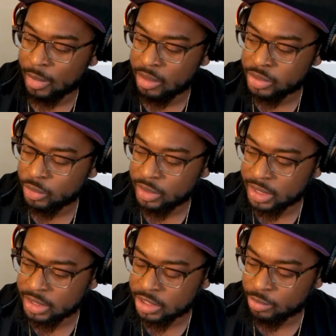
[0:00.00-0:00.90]
about Thule
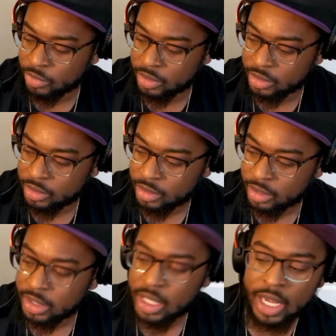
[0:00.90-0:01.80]
at this point.
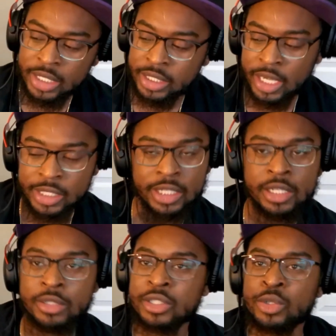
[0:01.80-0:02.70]
Yeah, I think everything
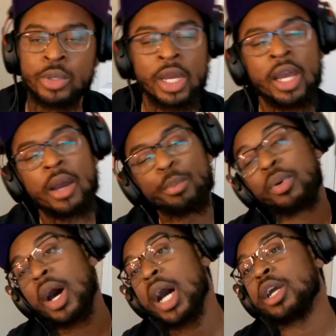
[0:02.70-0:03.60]
else is Thule.
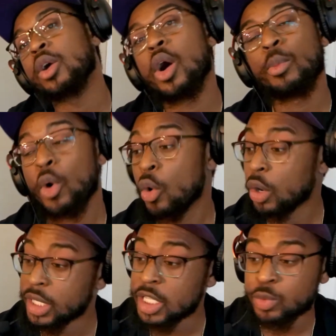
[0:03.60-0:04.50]
Bro, come
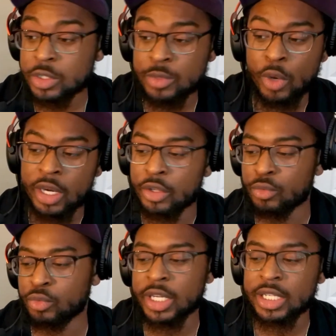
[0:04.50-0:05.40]
on. This was one of the
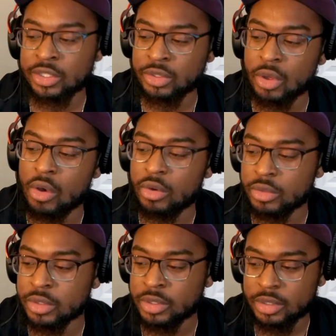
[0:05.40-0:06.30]
realest
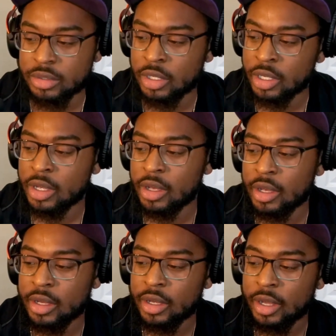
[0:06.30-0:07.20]
songs
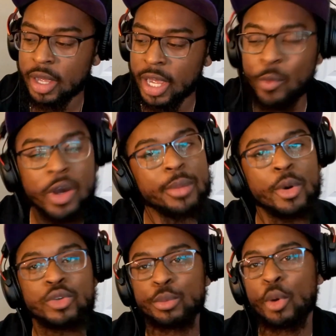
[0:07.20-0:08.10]
and one of the
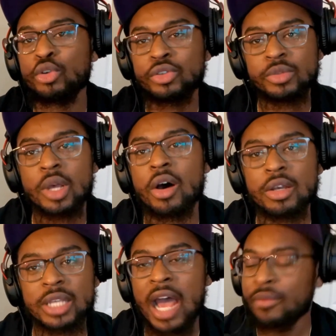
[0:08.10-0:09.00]
most emotional
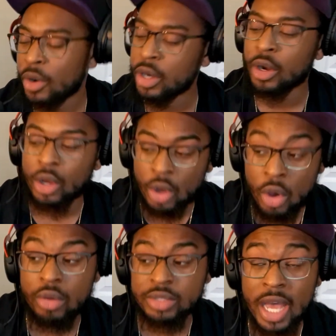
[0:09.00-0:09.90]
songs I've heard in a
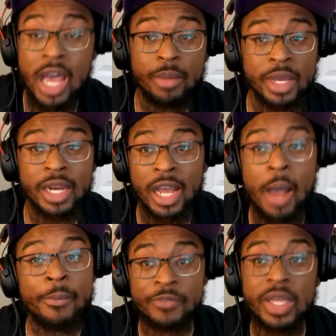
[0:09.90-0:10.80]
long time. And like,
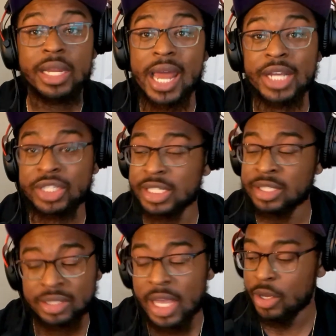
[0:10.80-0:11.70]
I'm feeling that shit
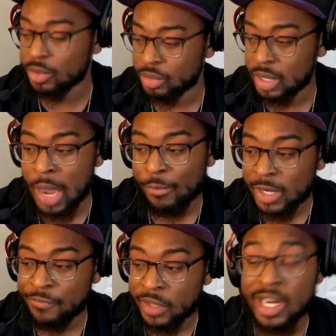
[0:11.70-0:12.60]
still. I'm
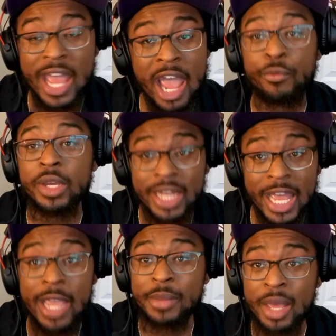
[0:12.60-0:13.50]
really feeling every
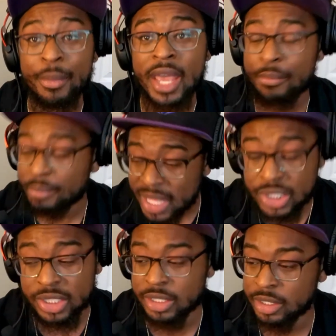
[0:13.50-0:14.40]
name that man
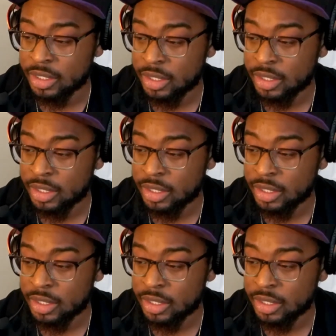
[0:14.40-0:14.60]
mentioned.